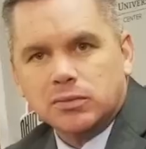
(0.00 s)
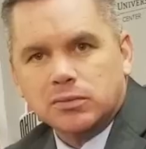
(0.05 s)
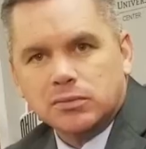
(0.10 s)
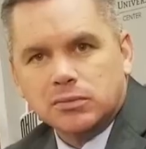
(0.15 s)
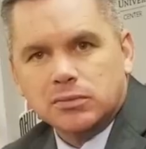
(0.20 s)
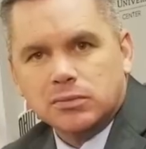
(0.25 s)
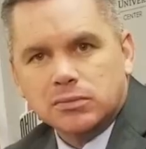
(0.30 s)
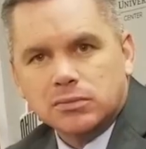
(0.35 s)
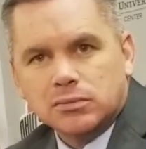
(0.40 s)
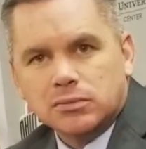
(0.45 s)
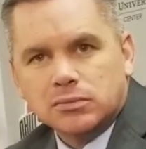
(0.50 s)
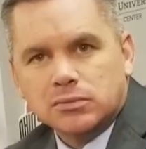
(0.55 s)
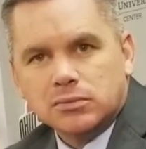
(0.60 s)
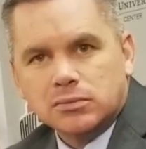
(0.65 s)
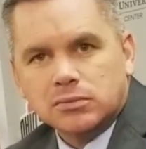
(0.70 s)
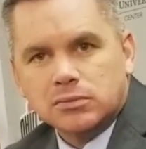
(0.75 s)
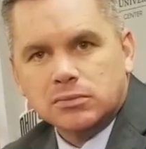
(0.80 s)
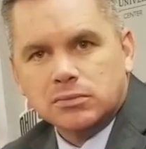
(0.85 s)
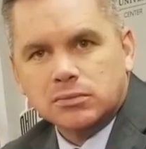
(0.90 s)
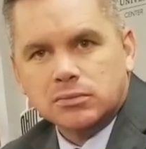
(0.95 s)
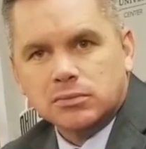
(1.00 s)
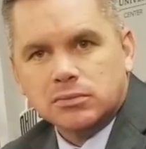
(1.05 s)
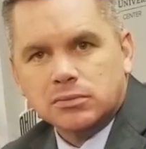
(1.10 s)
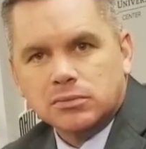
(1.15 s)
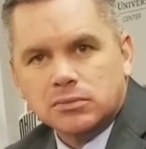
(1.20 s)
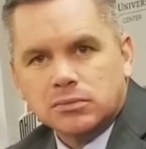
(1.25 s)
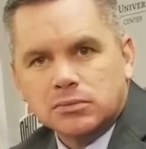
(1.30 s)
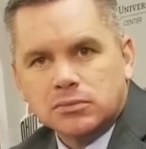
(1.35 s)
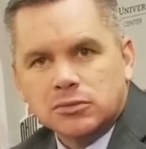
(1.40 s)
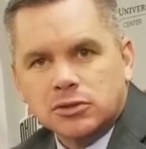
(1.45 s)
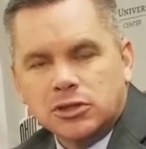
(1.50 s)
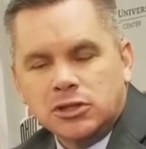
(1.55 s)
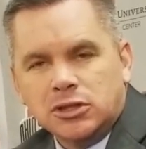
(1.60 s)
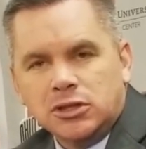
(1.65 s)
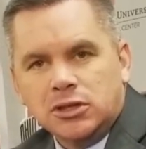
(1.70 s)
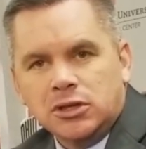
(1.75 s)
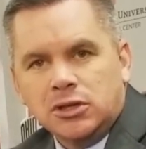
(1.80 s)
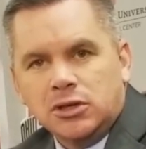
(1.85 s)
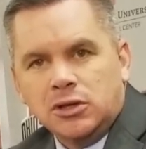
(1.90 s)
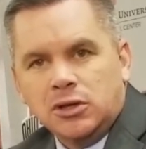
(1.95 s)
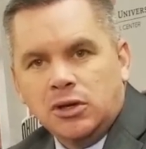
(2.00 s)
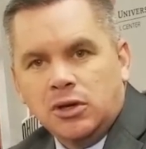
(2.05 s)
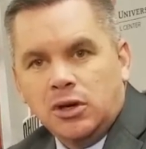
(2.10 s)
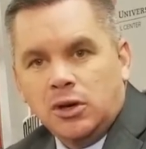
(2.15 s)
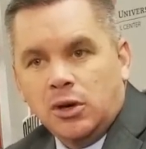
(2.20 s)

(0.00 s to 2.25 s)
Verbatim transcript: Is that more of a year two thing, maybe?